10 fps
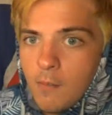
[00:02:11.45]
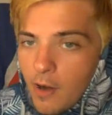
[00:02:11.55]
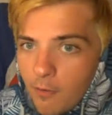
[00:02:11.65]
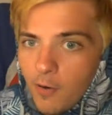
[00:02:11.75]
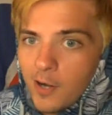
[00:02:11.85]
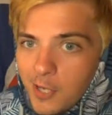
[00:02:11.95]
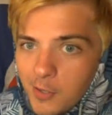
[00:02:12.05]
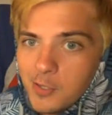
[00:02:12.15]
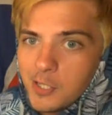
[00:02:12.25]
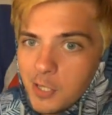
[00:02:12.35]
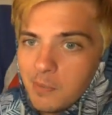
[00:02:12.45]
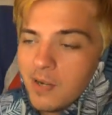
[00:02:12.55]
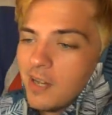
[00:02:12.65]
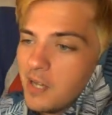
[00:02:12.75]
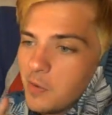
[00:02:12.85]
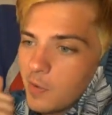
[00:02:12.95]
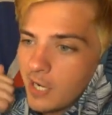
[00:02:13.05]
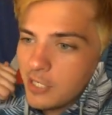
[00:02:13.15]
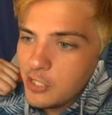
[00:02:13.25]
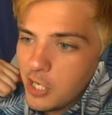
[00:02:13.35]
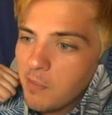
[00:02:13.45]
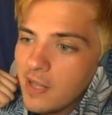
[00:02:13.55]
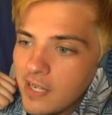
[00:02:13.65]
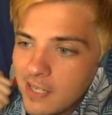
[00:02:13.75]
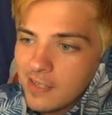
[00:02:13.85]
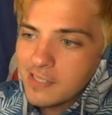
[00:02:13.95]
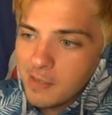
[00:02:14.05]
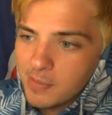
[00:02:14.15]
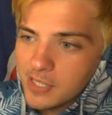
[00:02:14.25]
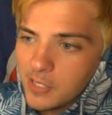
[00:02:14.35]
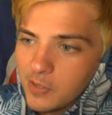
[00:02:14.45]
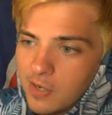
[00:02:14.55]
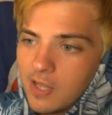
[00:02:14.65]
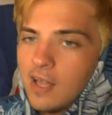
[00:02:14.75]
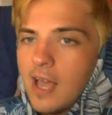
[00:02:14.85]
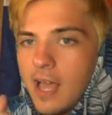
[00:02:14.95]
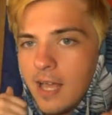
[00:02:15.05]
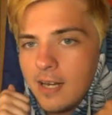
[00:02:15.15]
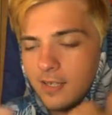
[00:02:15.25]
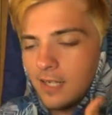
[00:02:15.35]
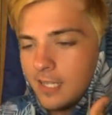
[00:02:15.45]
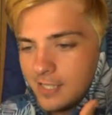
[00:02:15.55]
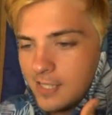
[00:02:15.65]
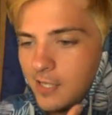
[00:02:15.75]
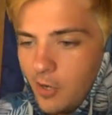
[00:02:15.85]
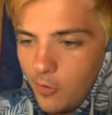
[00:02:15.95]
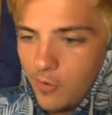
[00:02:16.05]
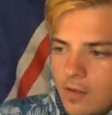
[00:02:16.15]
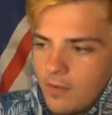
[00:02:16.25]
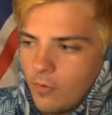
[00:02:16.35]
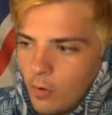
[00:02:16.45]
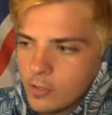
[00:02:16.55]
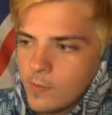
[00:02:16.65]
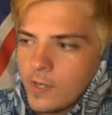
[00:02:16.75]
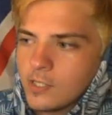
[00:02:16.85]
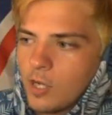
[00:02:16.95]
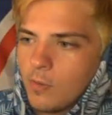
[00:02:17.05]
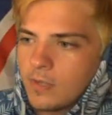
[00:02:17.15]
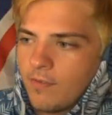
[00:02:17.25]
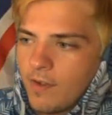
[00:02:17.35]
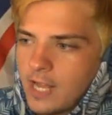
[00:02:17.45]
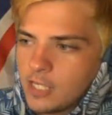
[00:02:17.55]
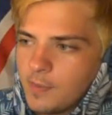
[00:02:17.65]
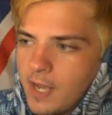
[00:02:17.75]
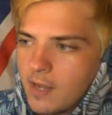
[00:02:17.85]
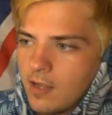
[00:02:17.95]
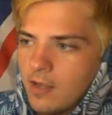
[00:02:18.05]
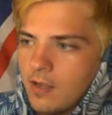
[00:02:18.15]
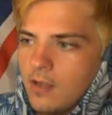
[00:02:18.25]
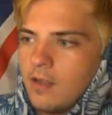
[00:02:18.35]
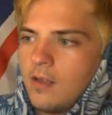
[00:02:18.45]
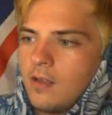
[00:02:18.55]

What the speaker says: But if we're on YouTube, we're going to jump into this episode and let's go. Of course, we're going to start with the flashback